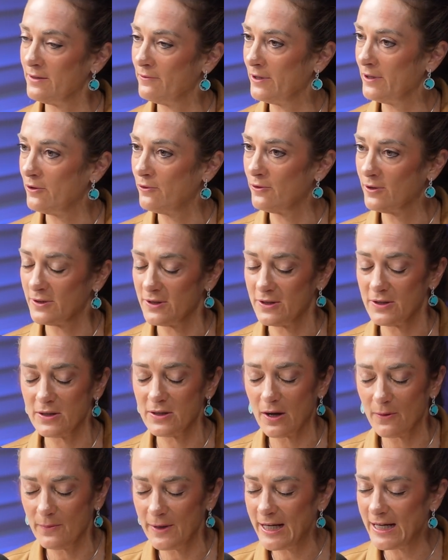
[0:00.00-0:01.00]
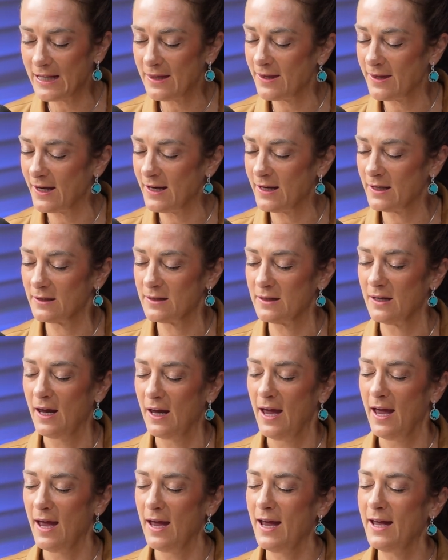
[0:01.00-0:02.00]
It records so many things,
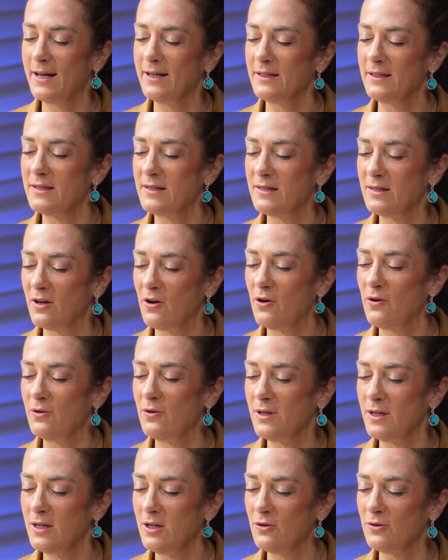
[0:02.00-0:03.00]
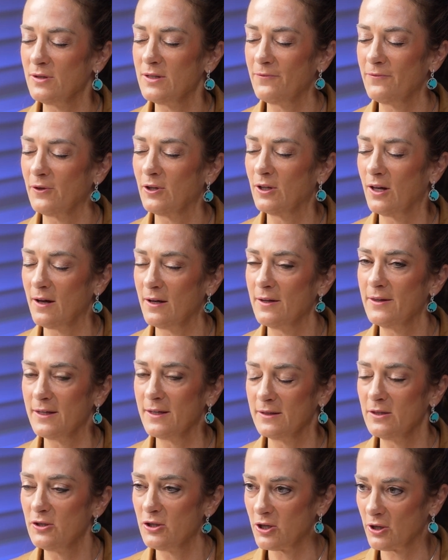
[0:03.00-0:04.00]
and it's so useful on
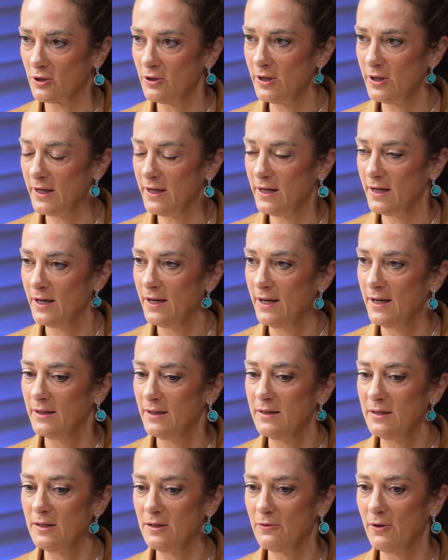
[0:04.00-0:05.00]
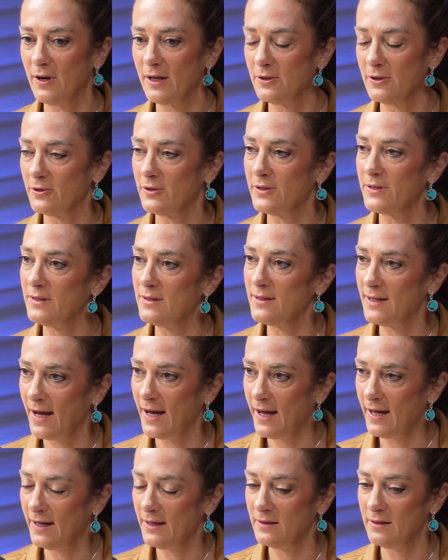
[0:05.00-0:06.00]
this journey to
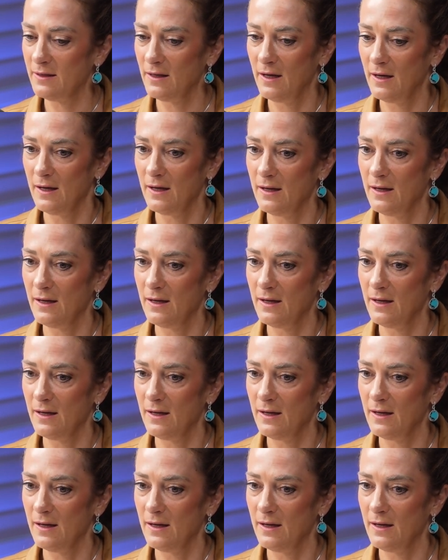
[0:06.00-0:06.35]
understand